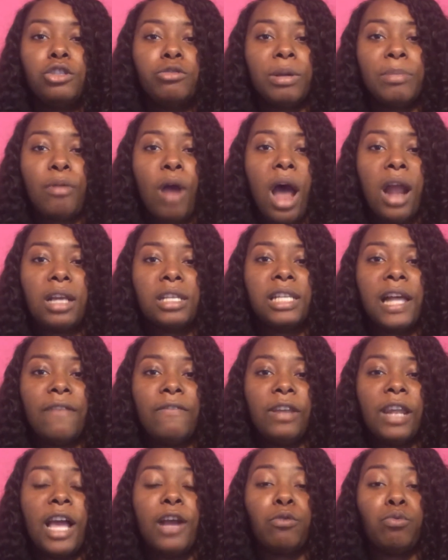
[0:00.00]
three products I
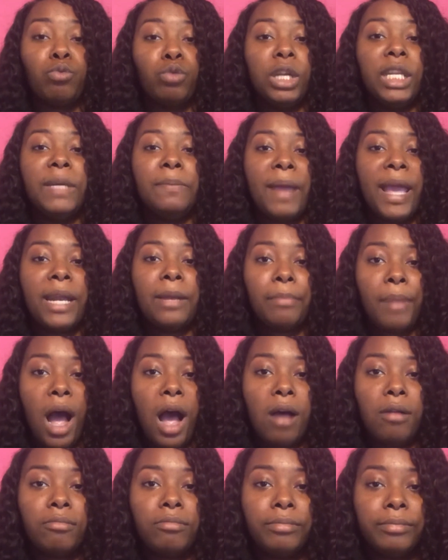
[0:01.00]
feel like really made it
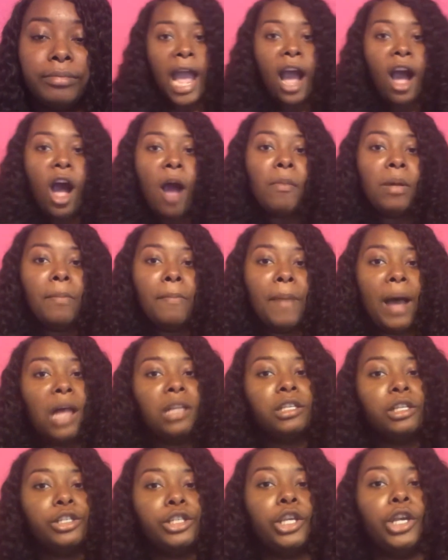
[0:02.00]
pop. Now I'm
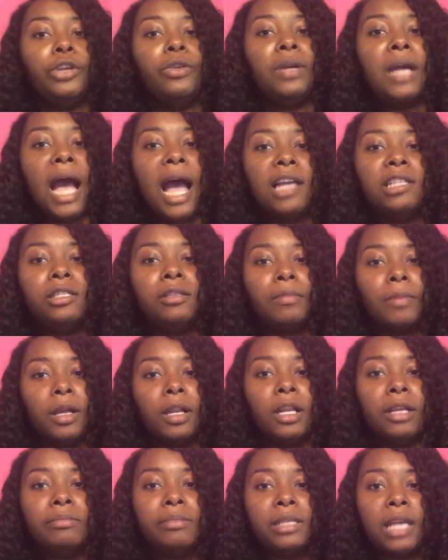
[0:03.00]
about to show you guys some
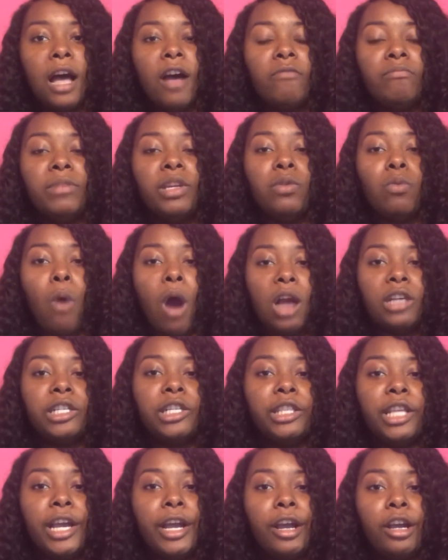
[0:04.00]
clips of me
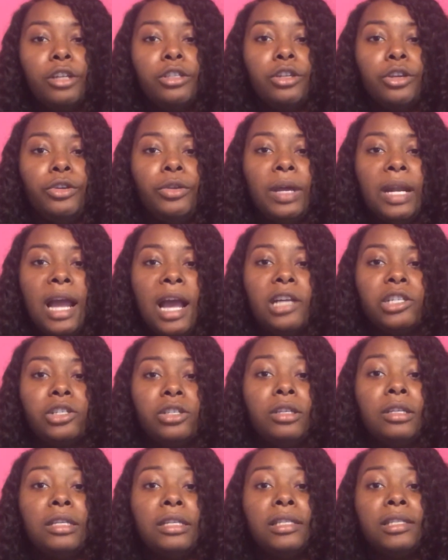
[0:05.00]
washing the hair so you can
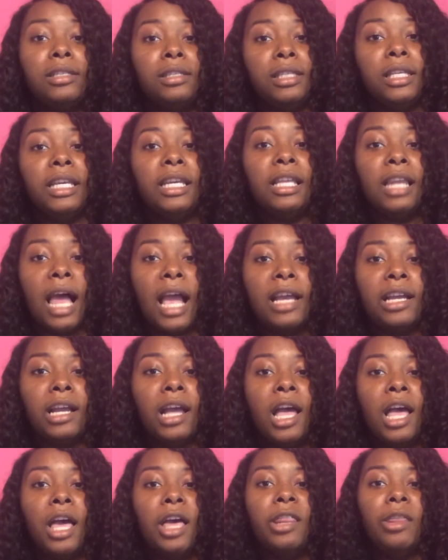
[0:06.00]
actually see like
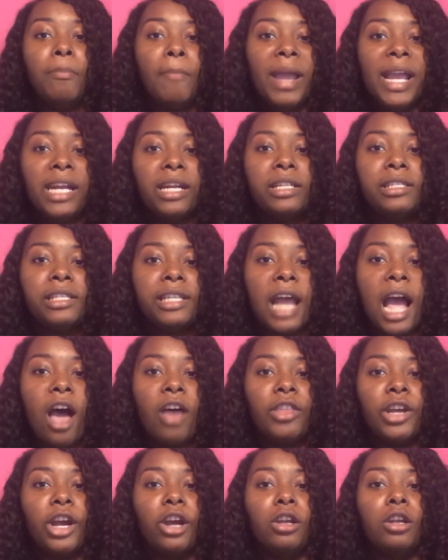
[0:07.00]
the maintenance and
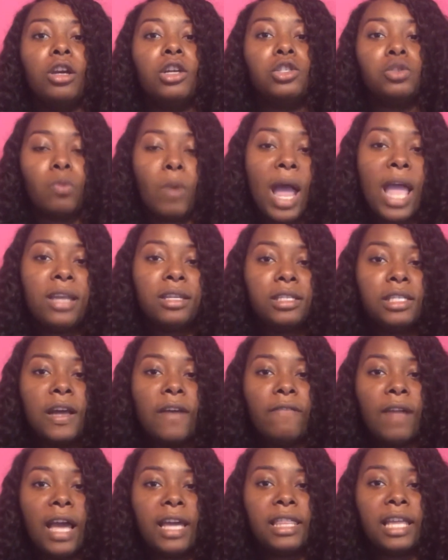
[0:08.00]
how the hair looks wet and
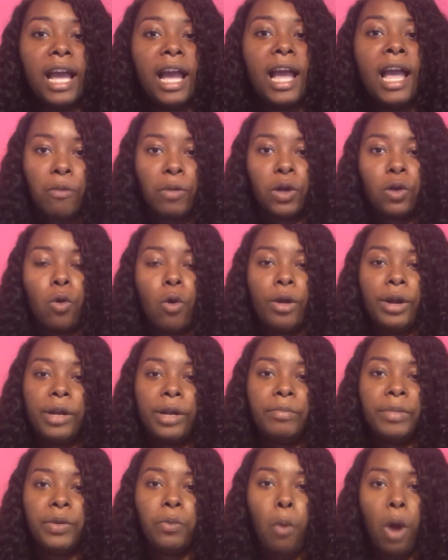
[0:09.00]
stuff like that. I
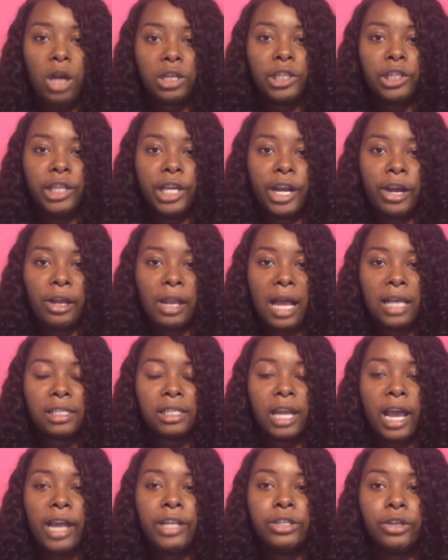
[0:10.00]
recorded me washing the hair
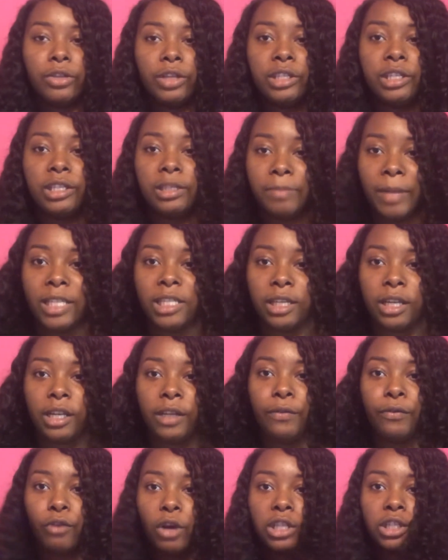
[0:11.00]
last night, so this is
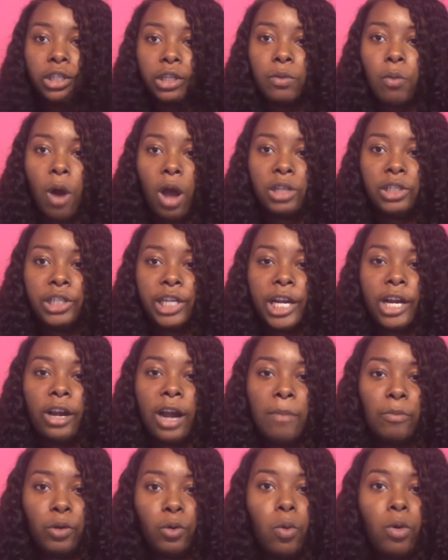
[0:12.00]
basically freshly washed hair.
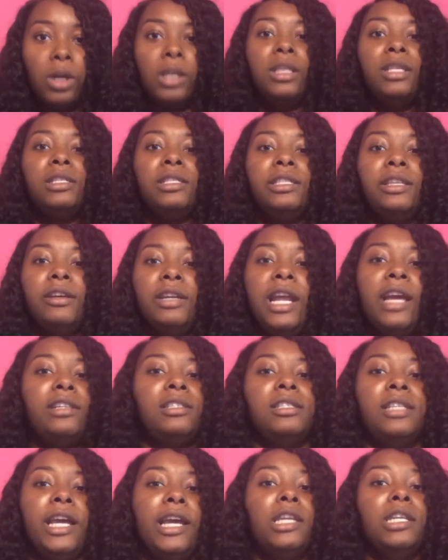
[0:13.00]
I'm recording this the
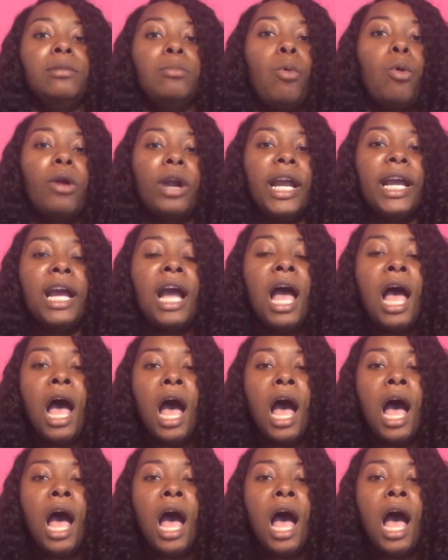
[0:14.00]
next day in the morning.